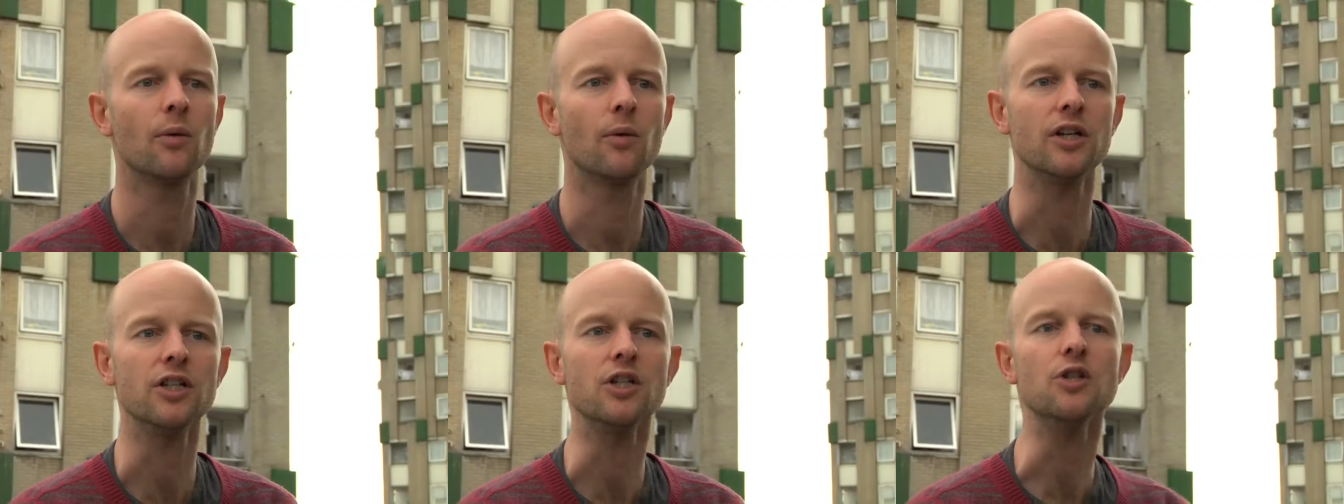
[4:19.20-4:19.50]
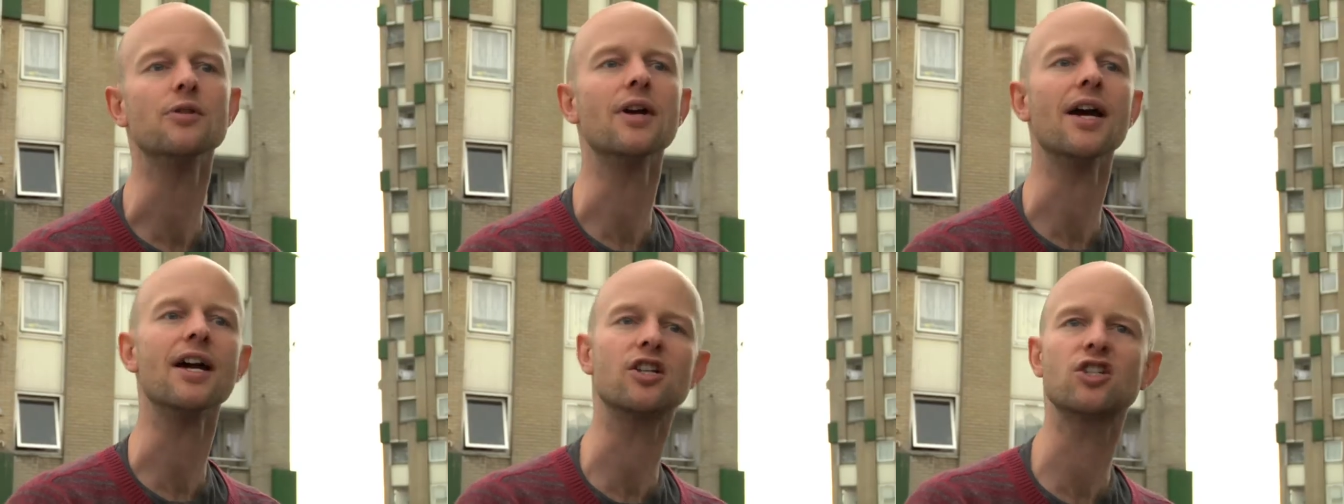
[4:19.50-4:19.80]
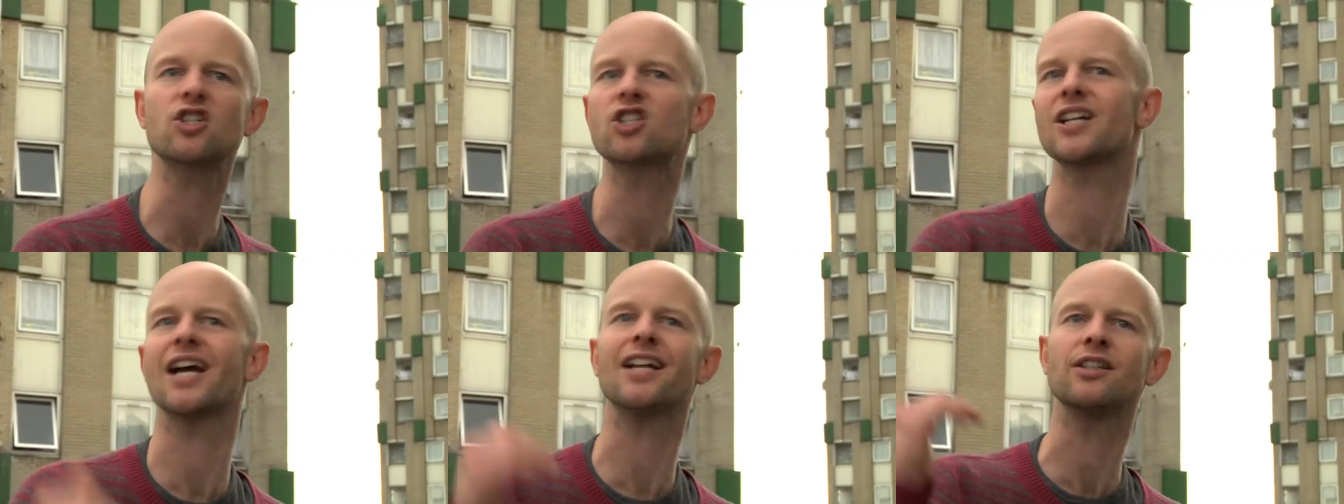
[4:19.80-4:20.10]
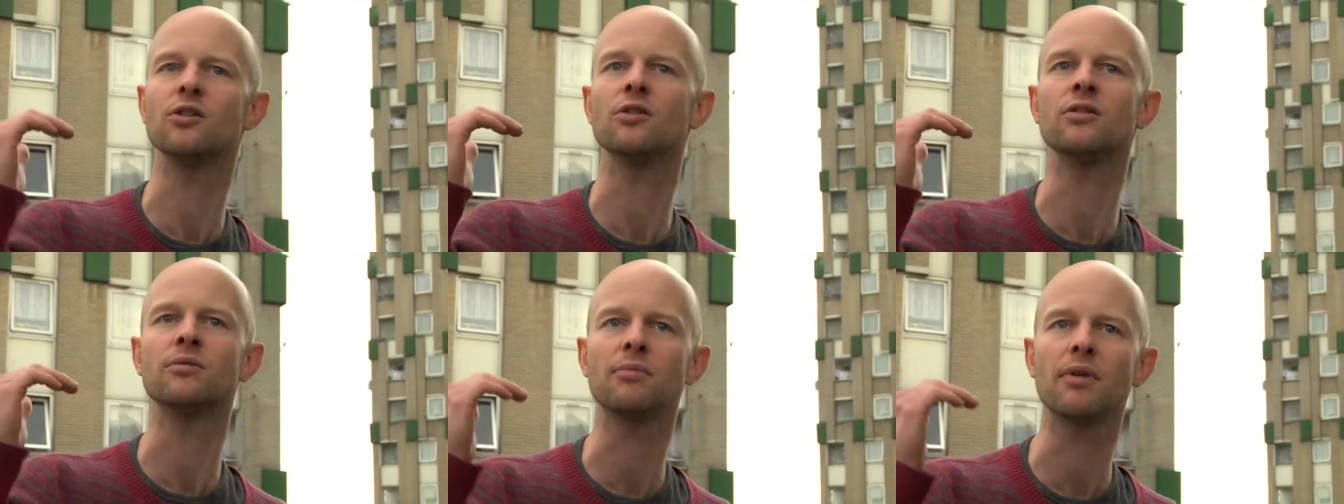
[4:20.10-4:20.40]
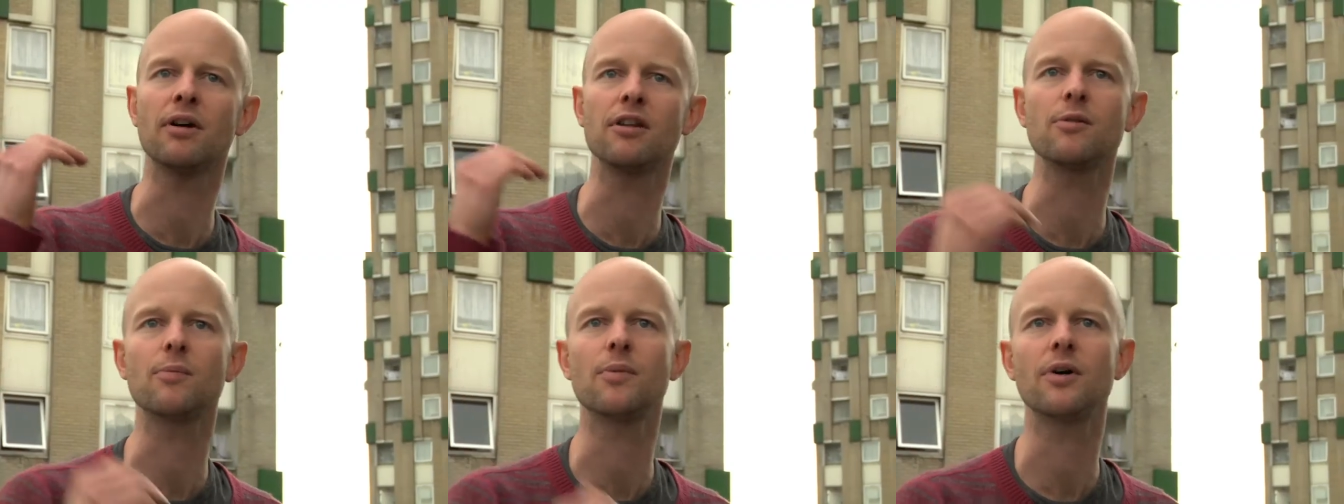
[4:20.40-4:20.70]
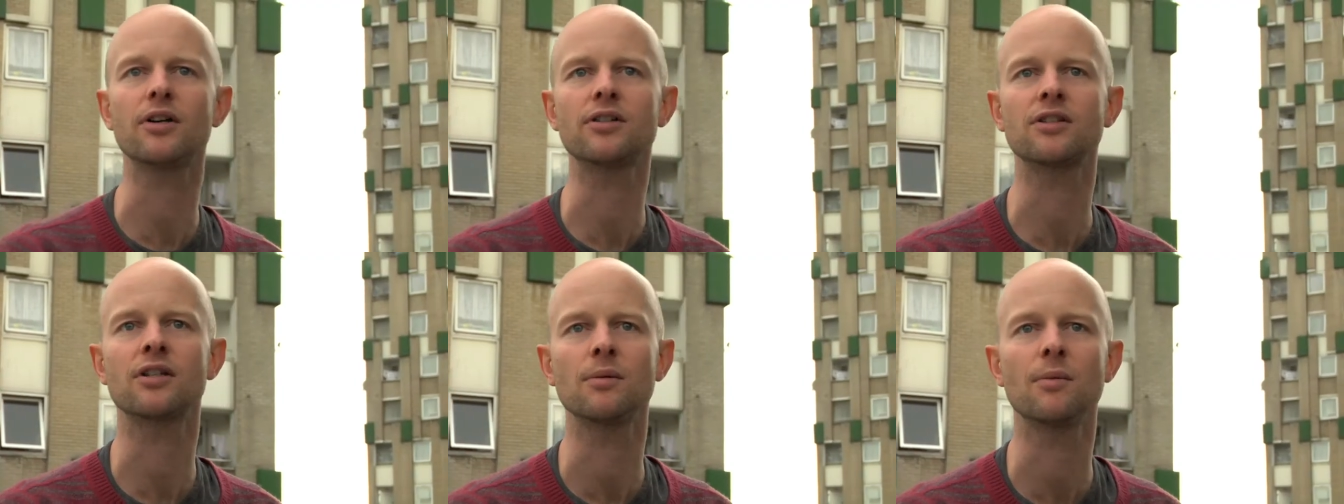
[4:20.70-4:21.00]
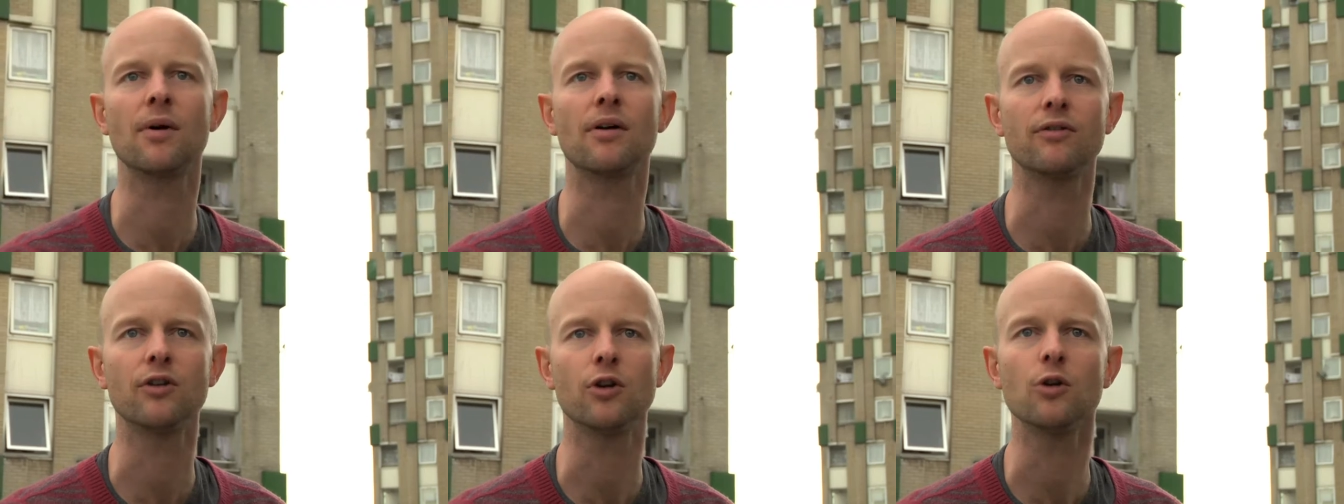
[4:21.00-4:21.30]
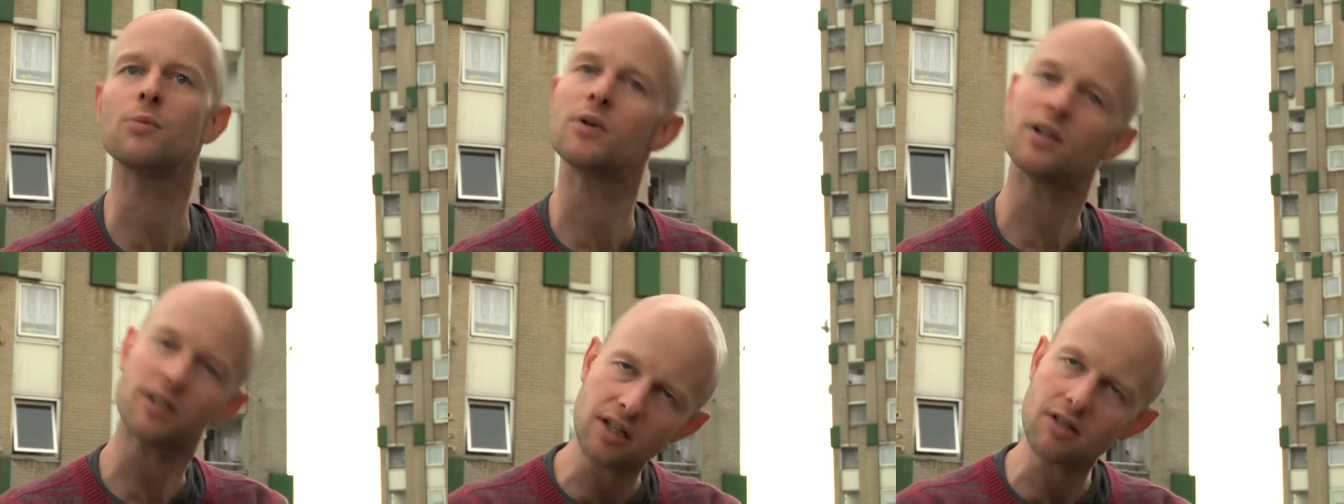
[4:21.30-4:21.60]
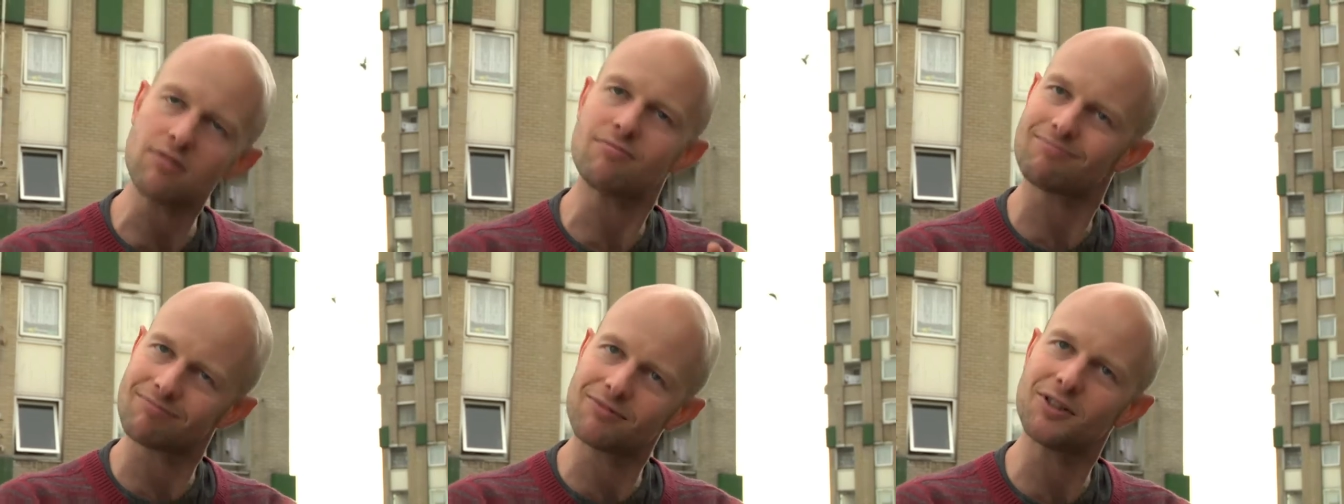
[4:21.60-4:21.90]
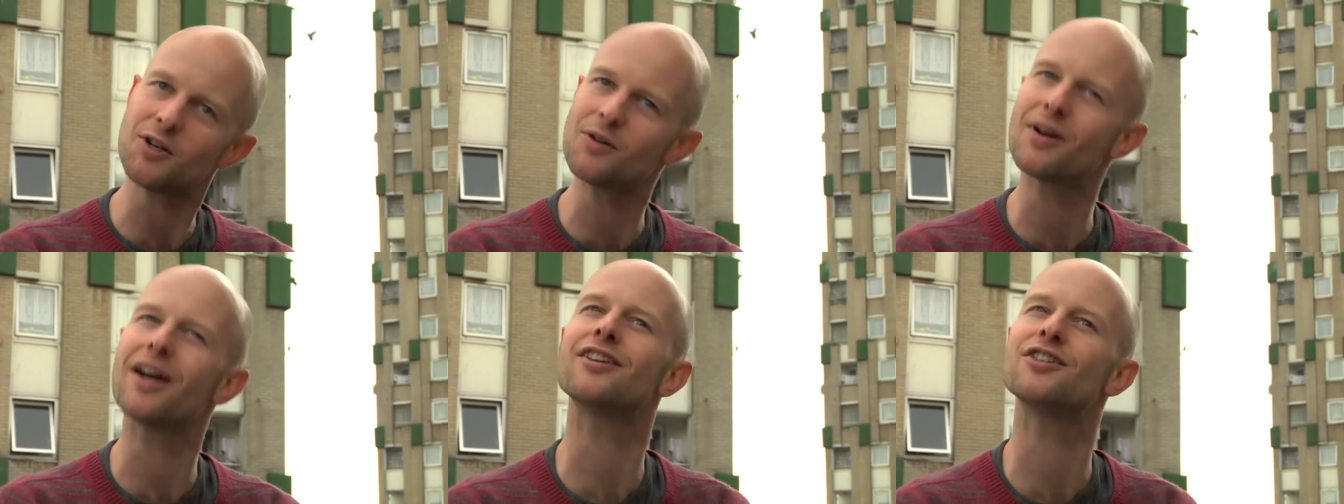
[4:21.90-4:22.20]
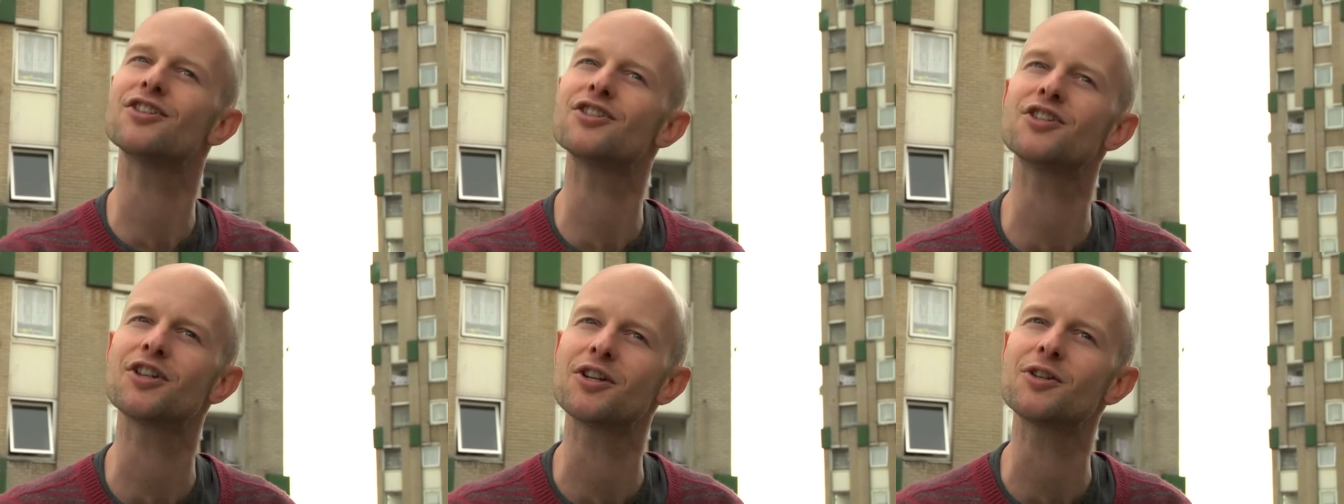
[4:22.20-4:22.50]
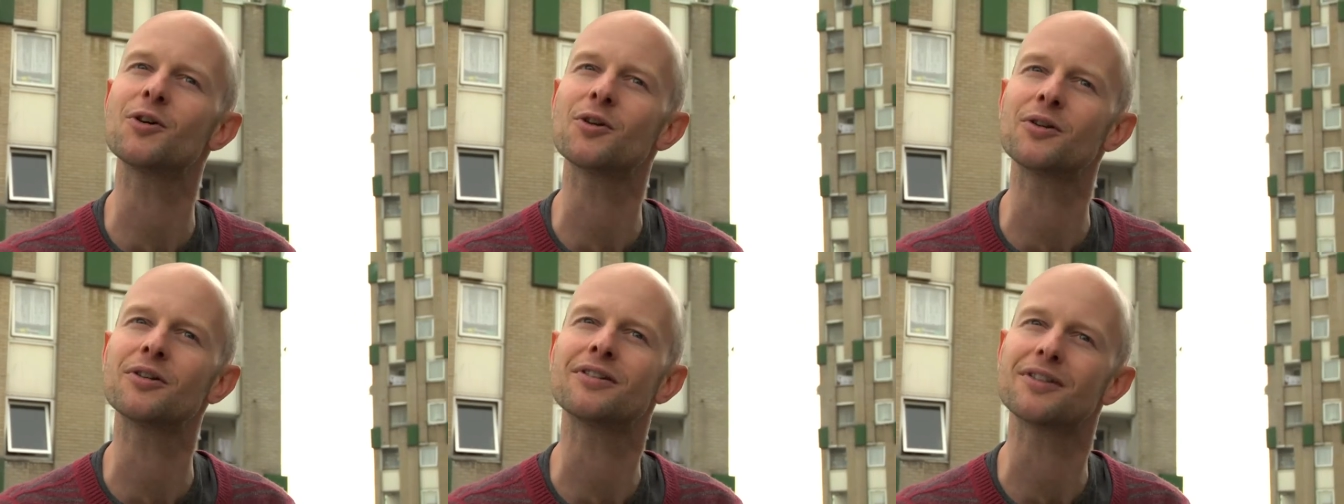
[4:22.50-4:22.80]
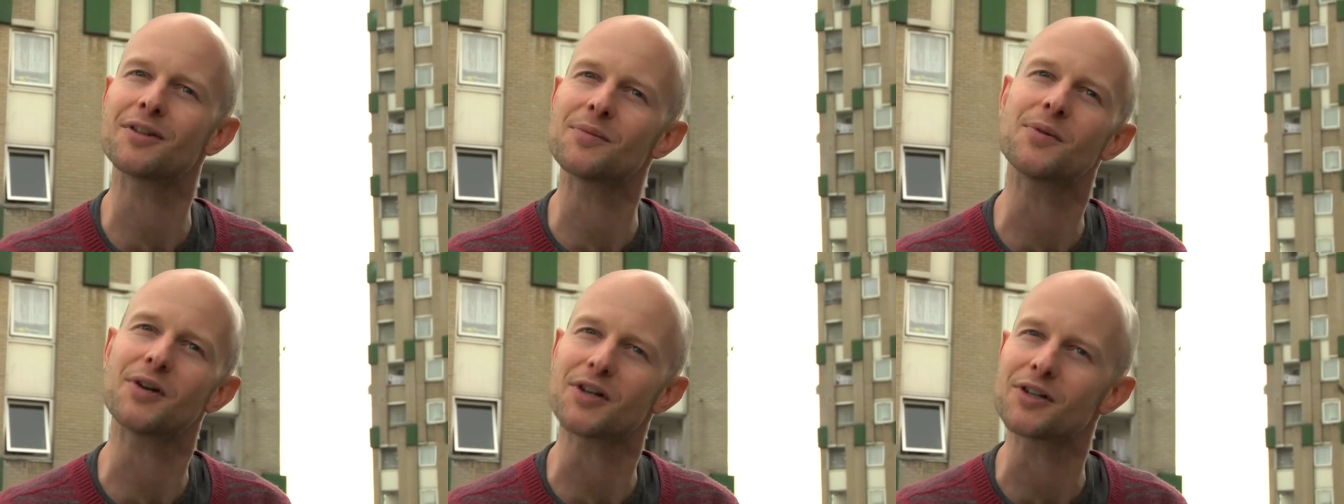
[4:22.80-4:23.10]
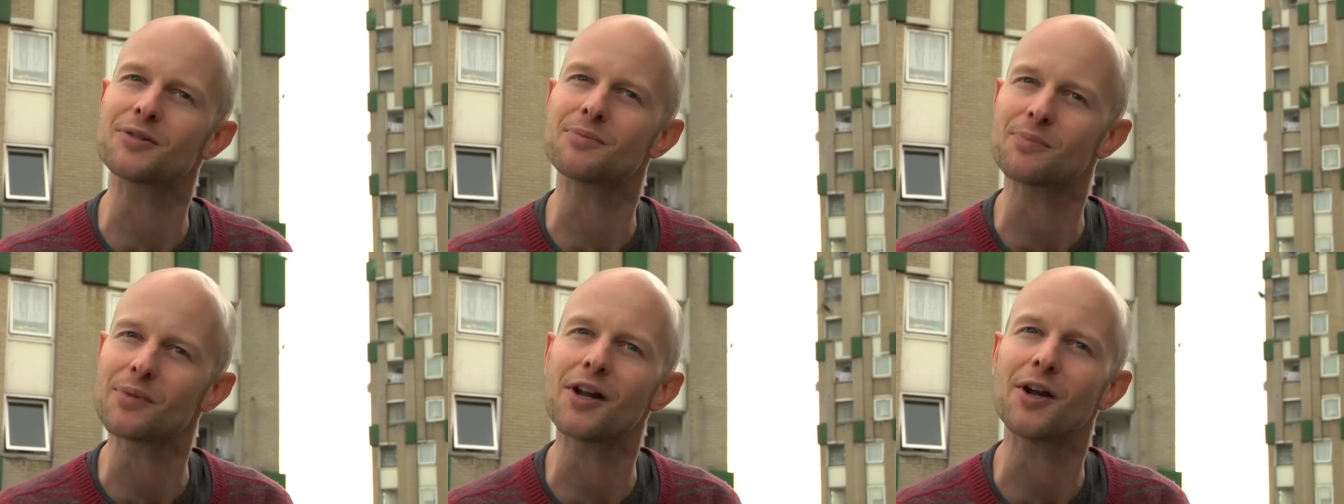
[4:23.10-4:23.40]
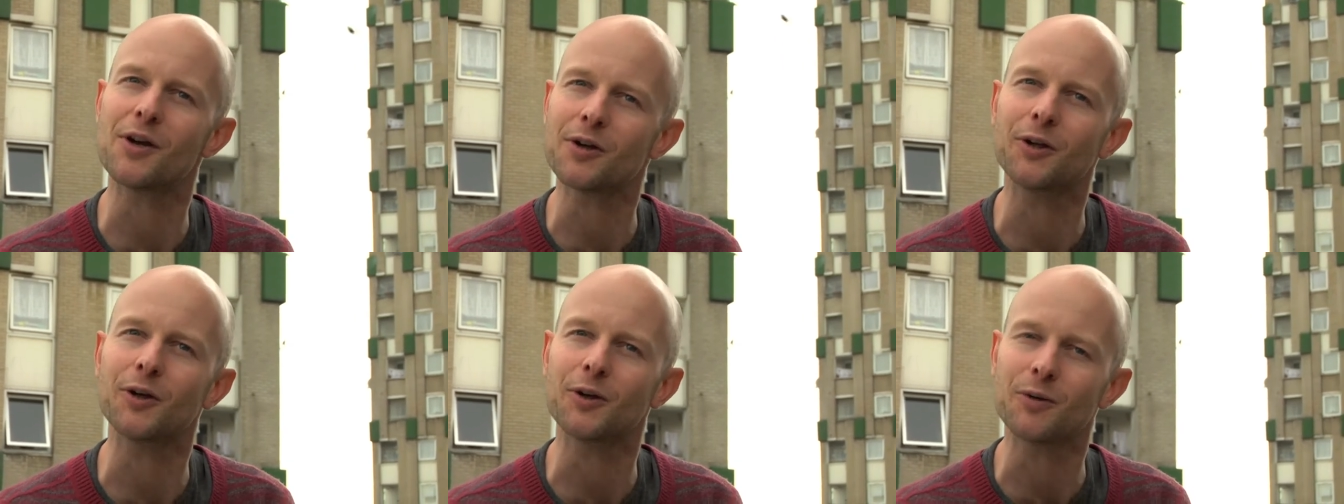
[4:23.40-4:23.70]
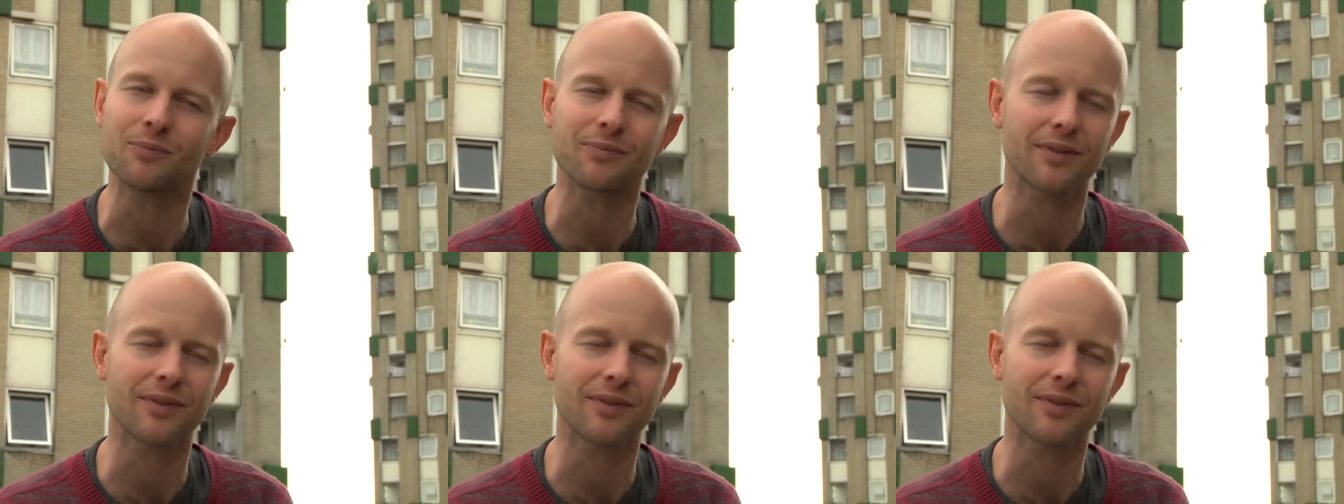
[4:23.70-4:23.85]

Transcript: where you get shat on by the person above you, but you, you get to shit on the person below you.